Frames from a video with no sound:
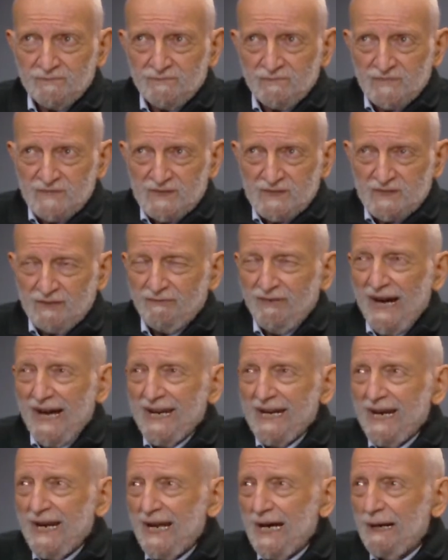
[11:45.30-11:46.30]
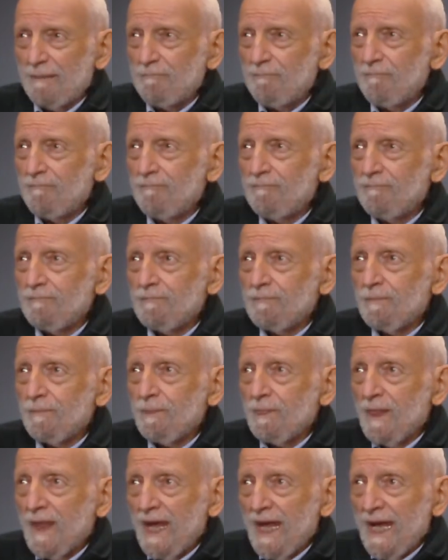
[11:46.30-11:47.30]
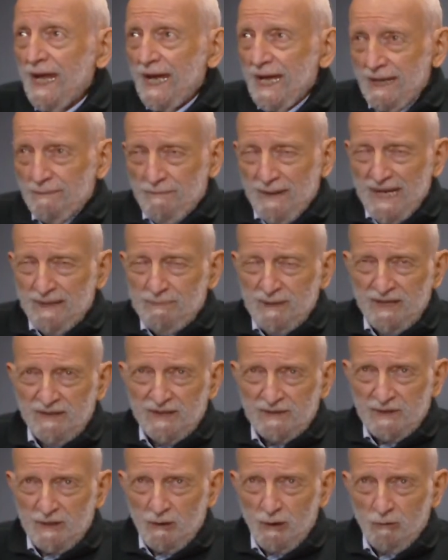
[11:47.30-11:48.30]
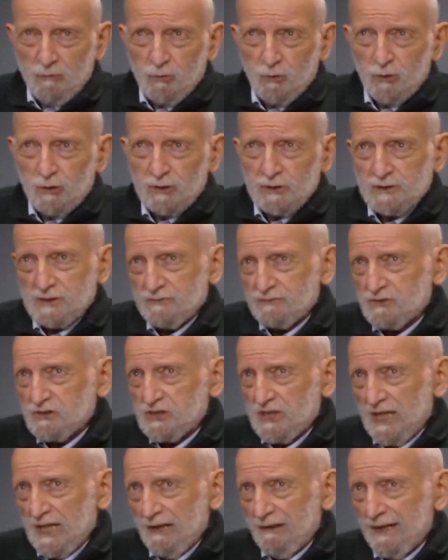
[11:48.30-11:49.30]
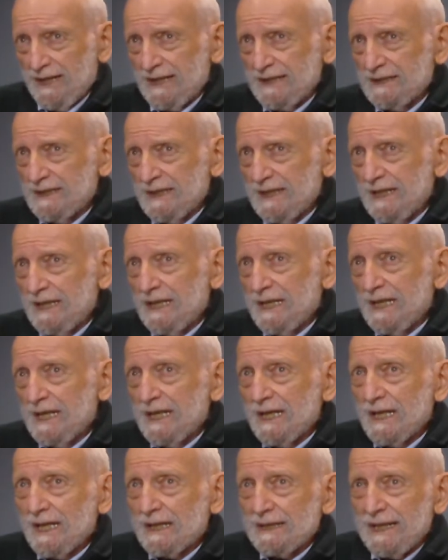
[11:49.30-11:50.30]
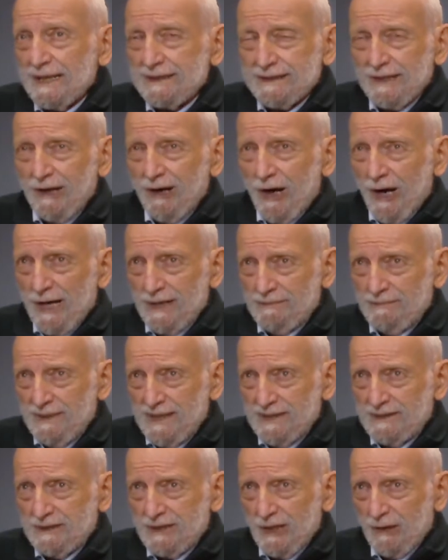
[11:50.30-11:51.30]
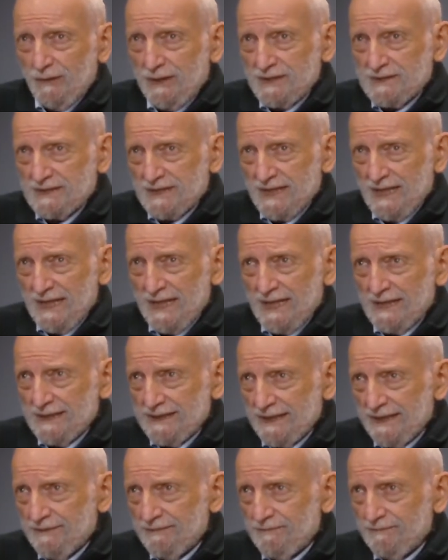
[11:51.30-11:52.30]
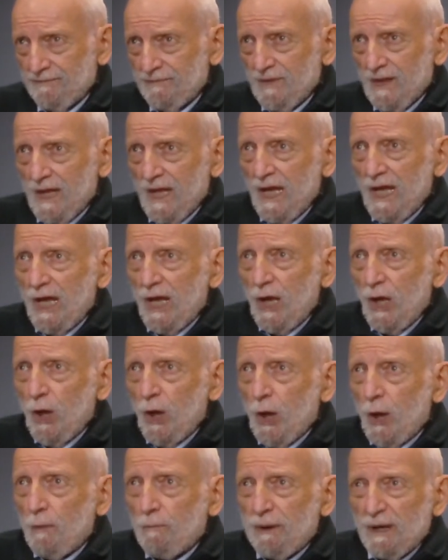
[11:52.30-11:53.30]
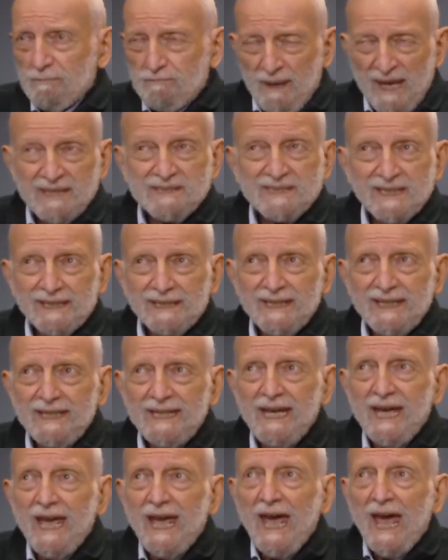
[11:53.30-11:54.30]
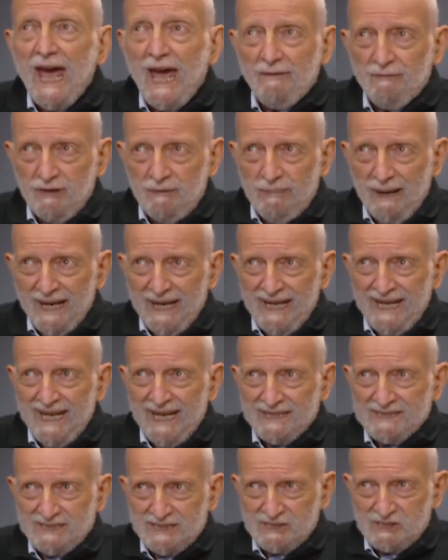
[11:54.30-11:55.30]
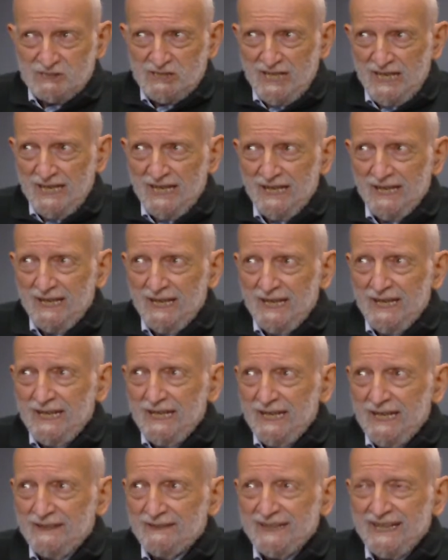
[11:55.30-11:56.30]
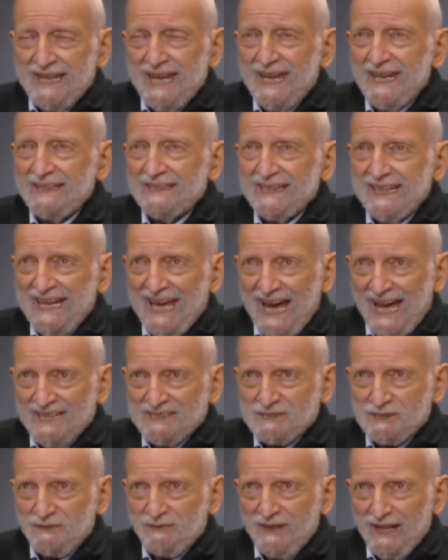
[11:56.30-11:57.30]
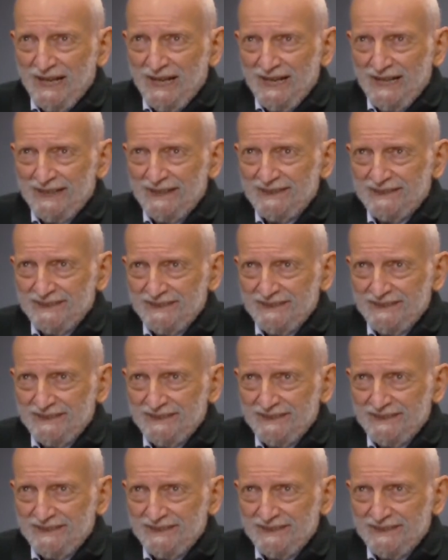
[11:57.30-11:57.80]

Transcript: It's divided up. It may be that there are rules of sharing, like the heart meat going to the hunter, but basically everybody gets a share in the catch of the hunt.